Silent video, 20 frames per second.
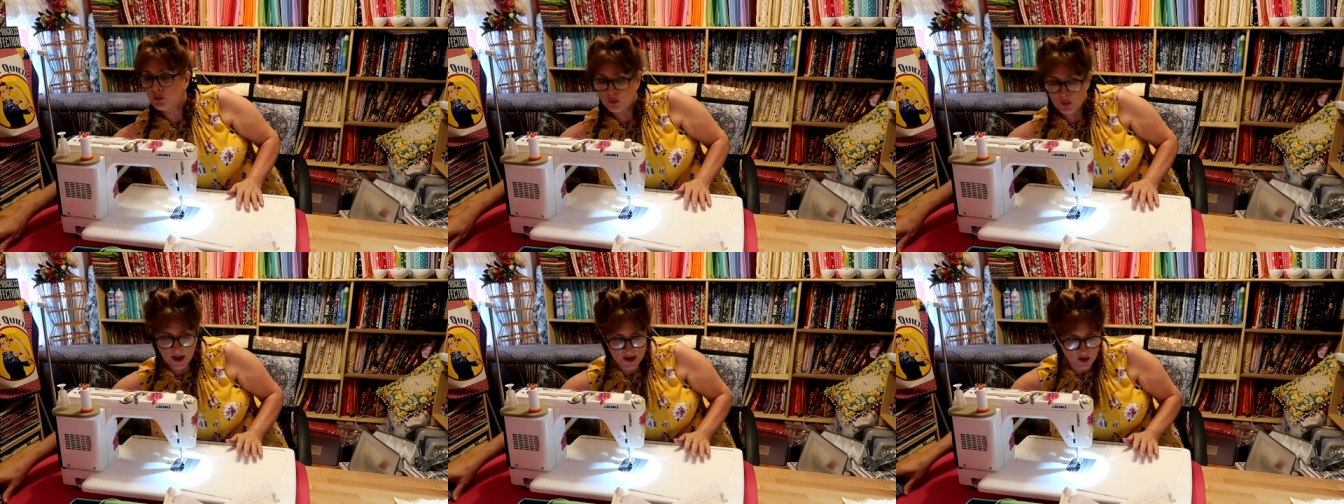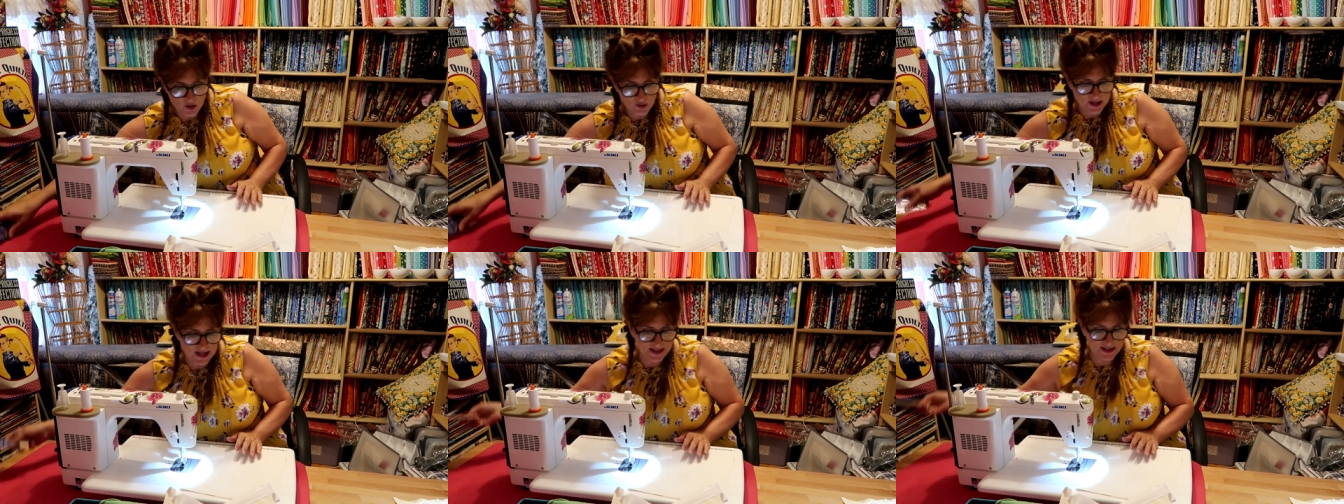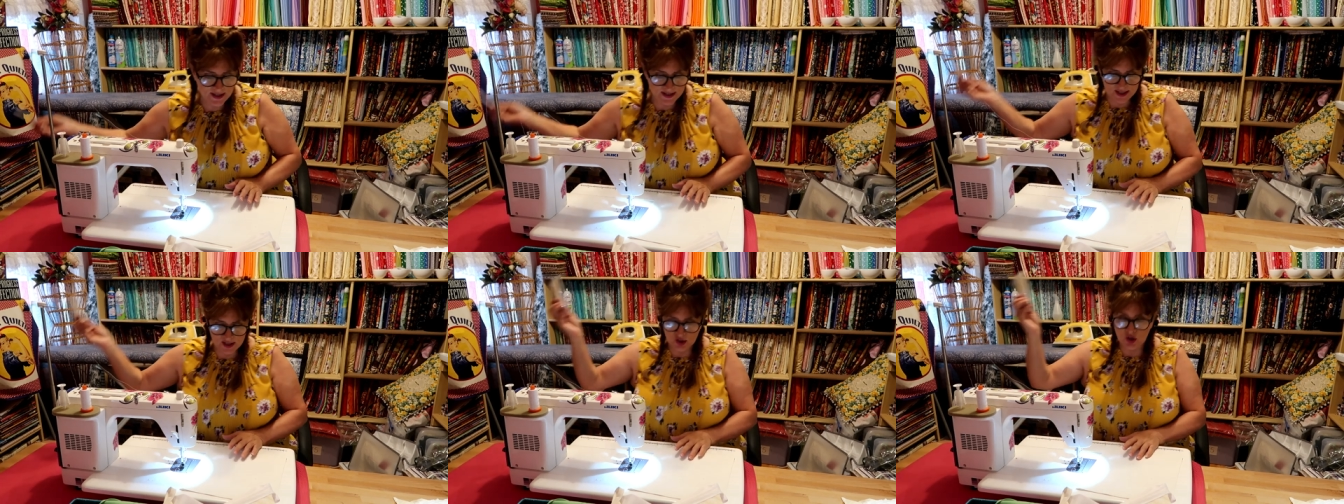what you need
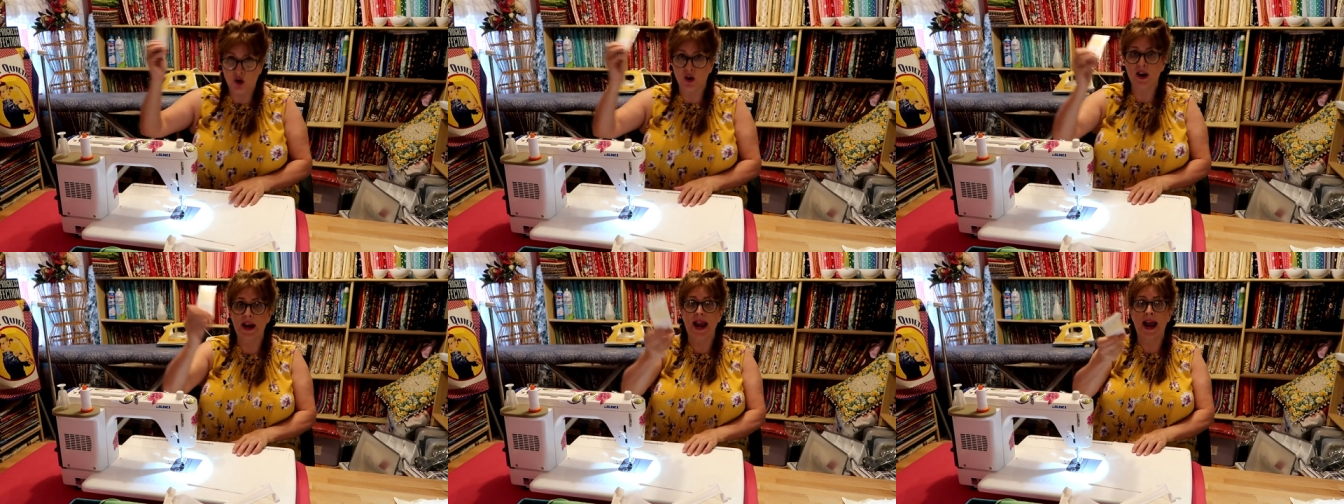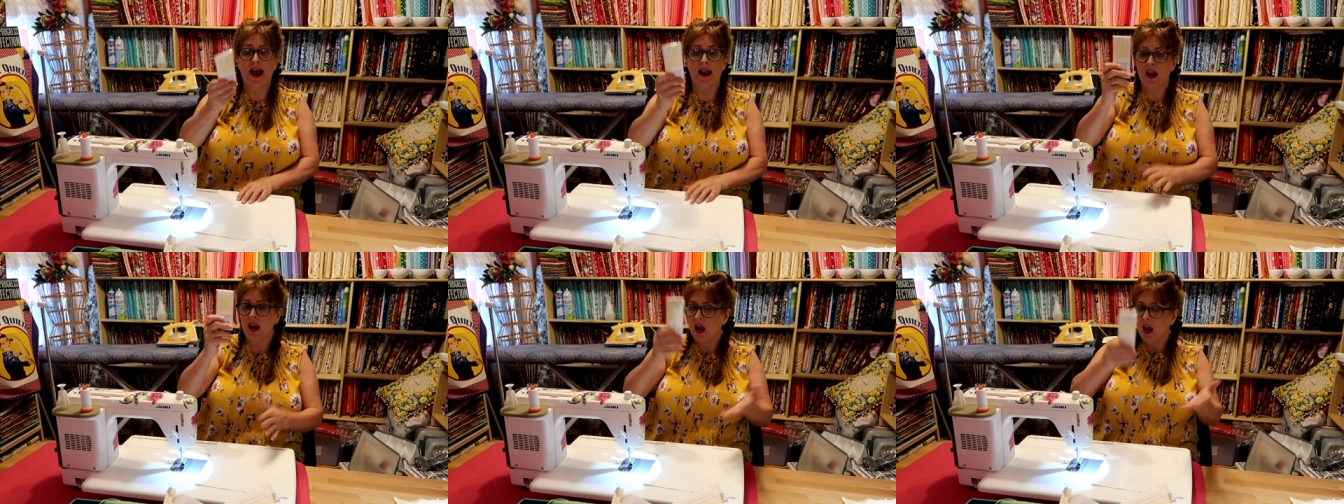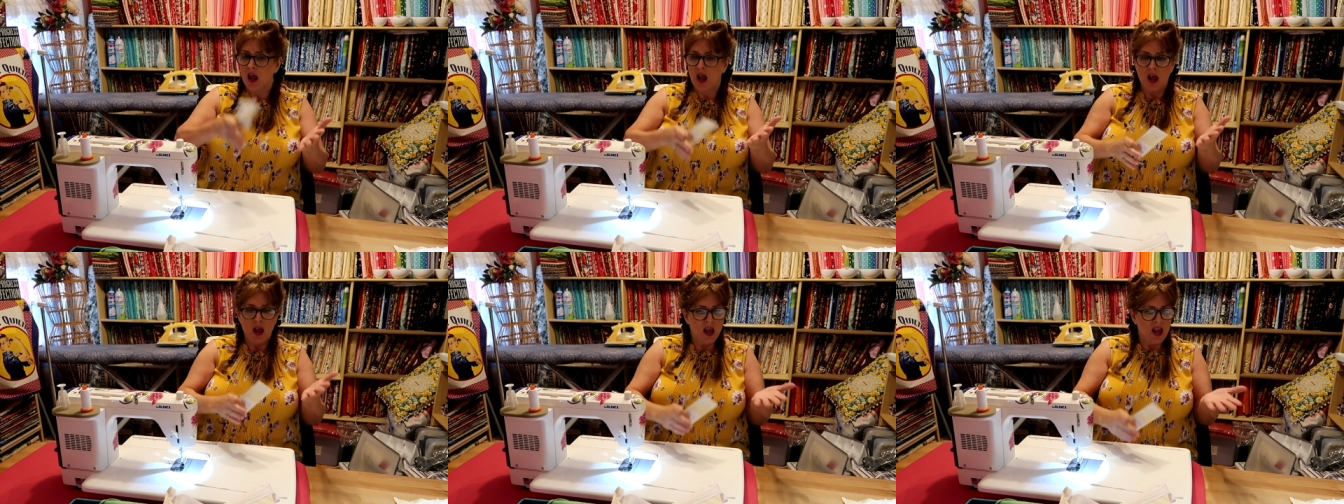to start out,
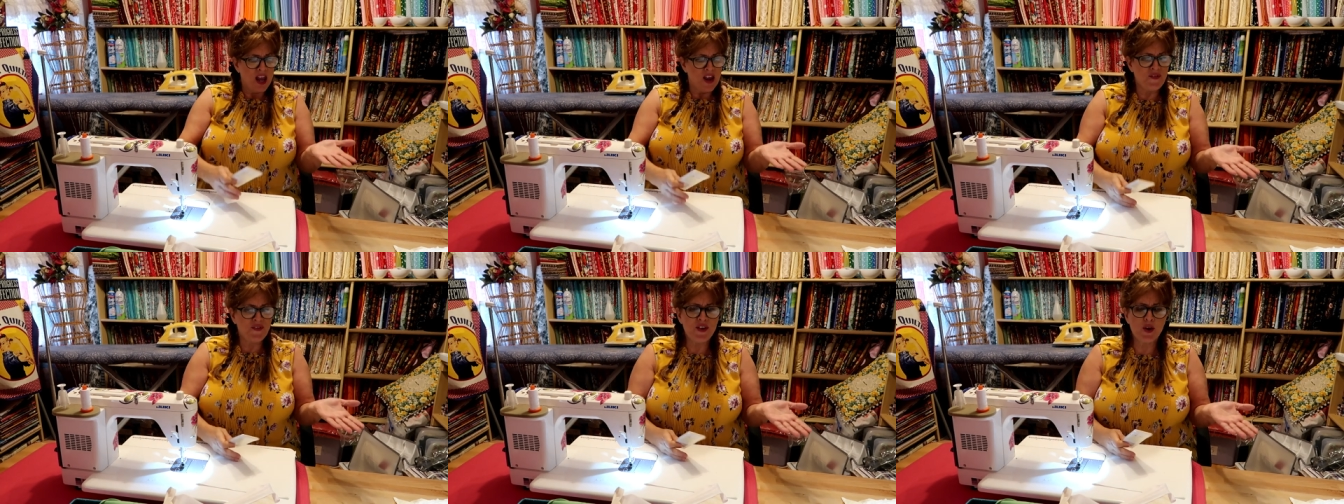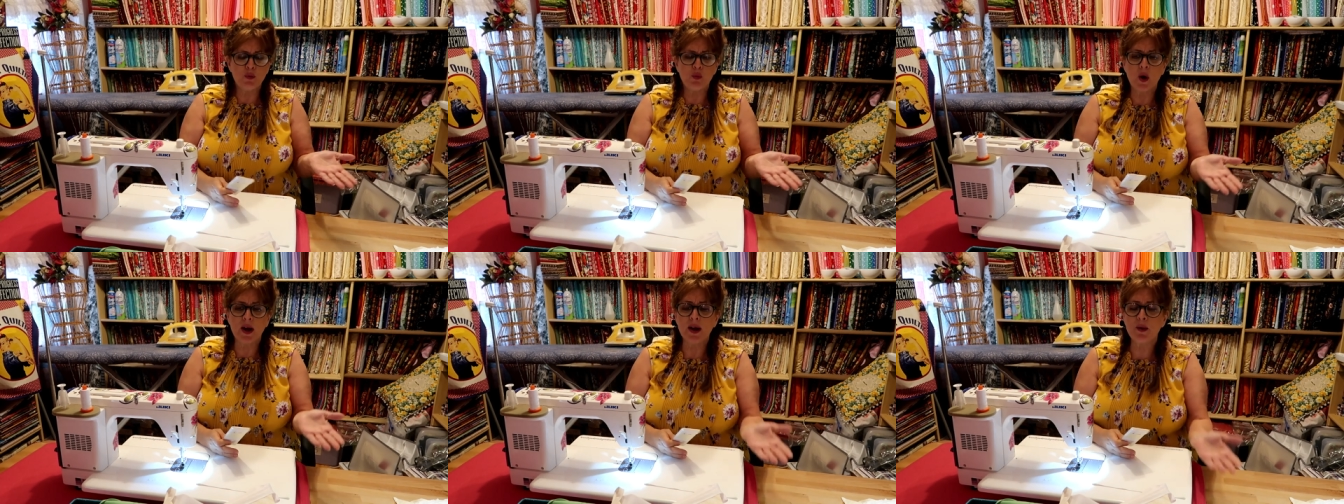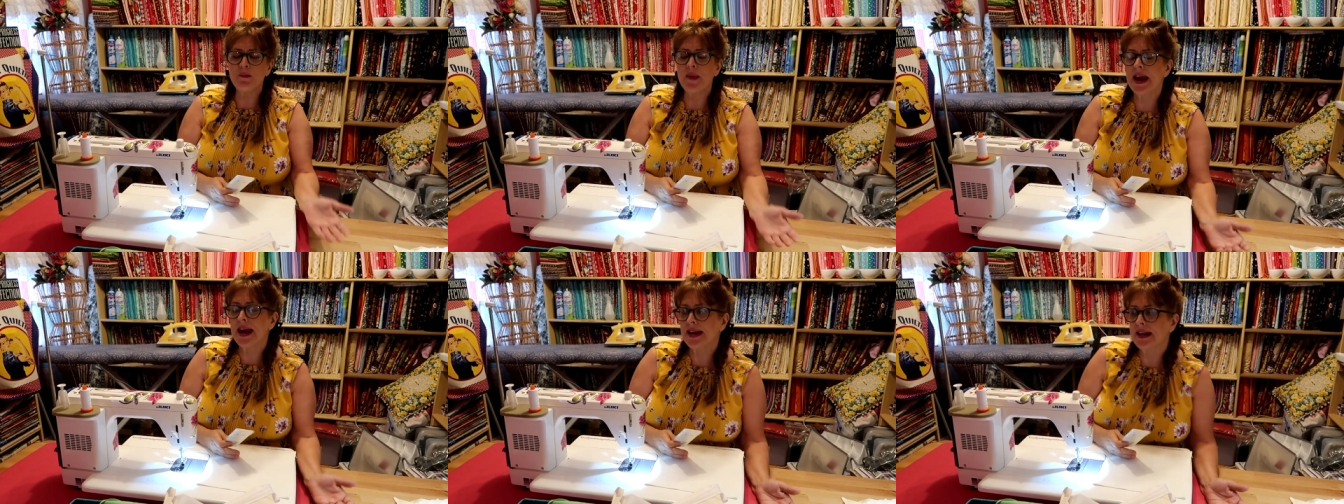if you want
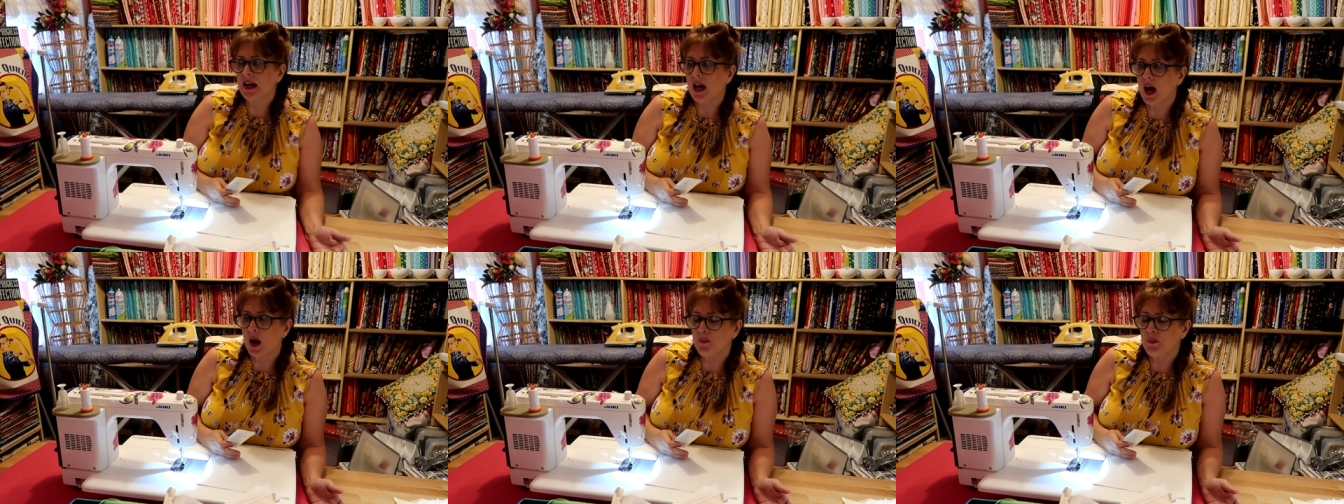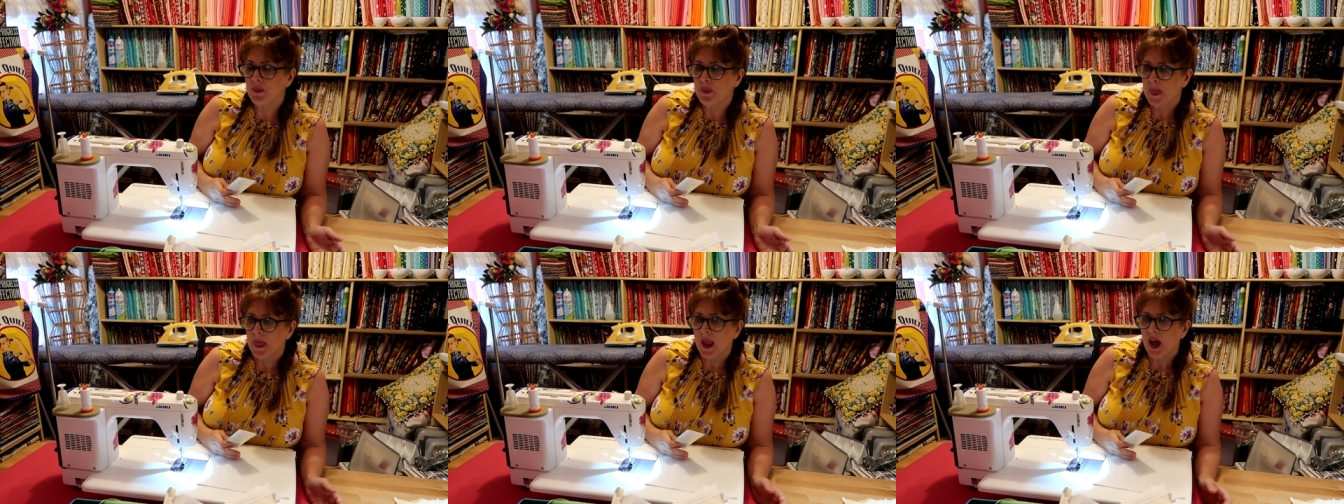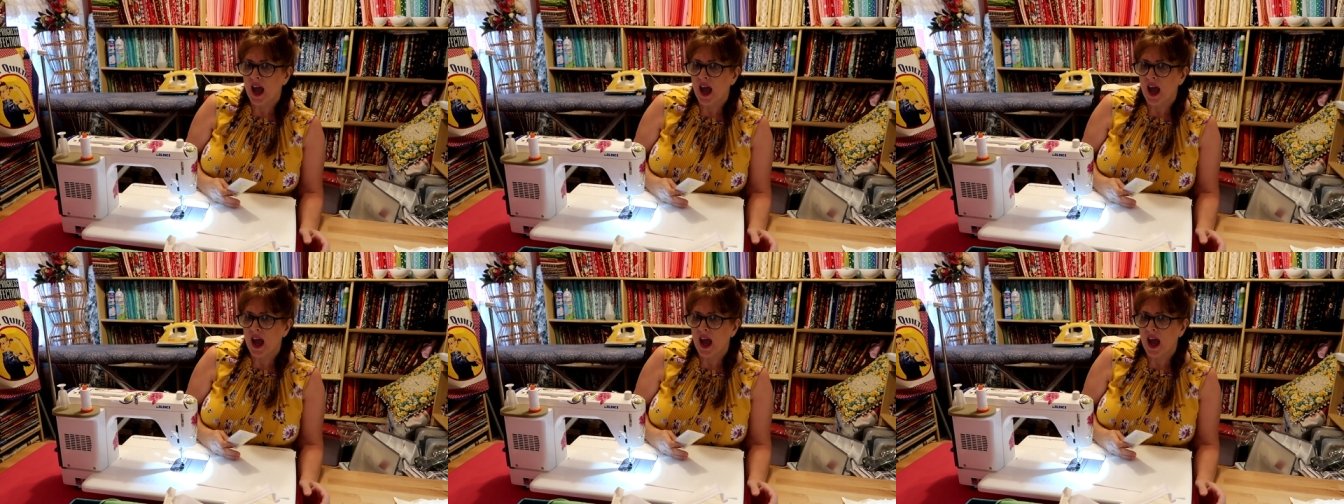to make um,